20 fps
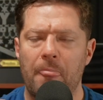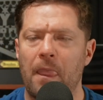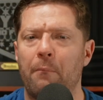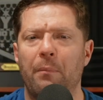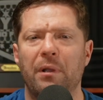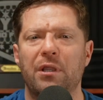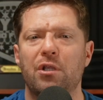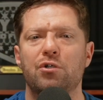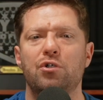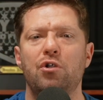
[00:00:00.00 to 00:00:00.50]

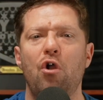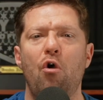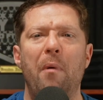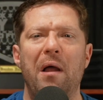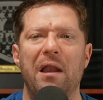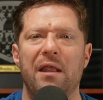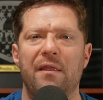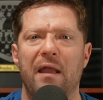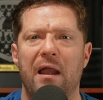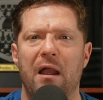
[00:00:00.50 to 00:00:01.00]
but there's
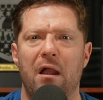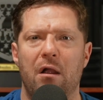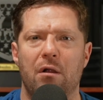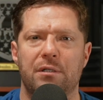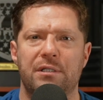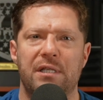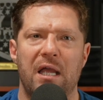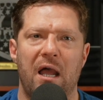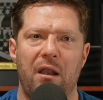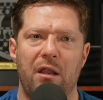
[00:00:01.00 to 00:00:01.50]
nobody there
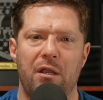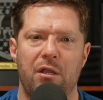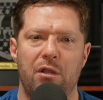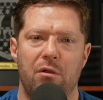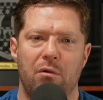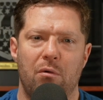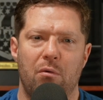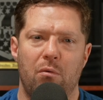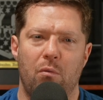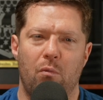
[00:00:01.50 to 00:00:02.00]
telling
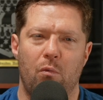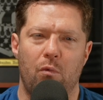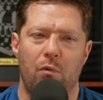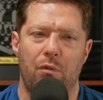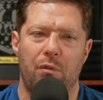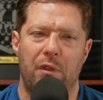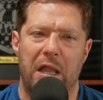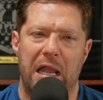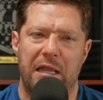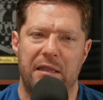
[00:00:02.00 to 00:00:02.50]
you
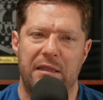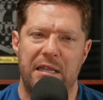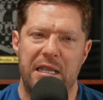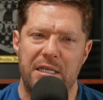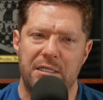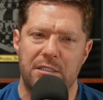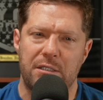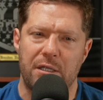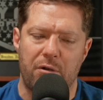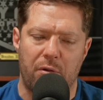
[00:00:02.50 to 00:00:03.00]
like
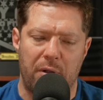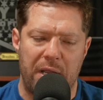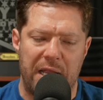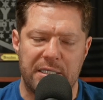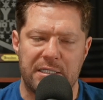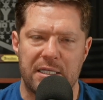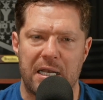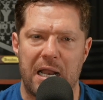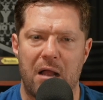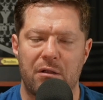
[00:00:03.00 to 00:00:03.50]
these little
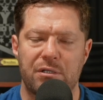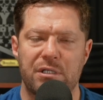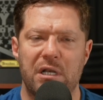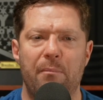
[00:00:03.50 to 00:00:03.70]
ins and outs.